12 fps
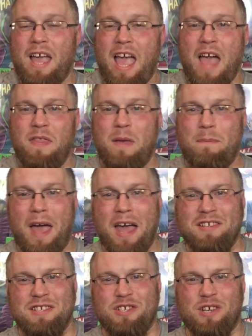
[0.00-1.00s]
and they
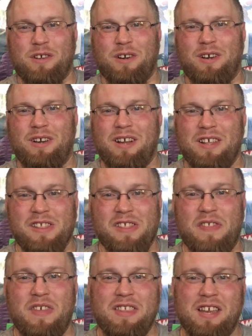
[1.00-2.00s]
pass each other.
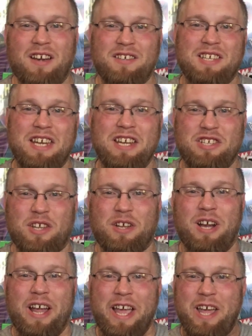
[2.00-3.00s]
They think they are seeing each other
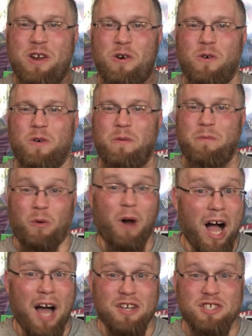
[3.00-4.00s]
in a whole
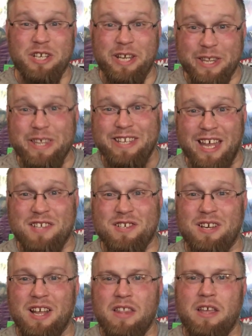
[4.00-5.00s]
mirage in the
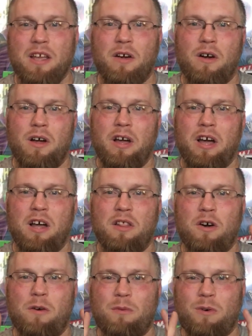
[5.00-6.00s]
desert. They go,
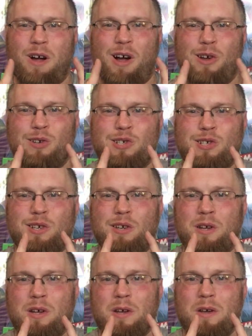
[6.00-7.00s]
hello, mirage,
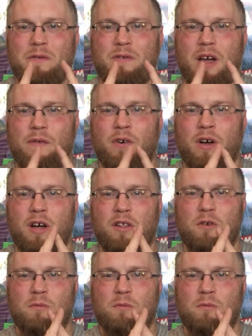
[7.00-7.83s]
Fievel, hello,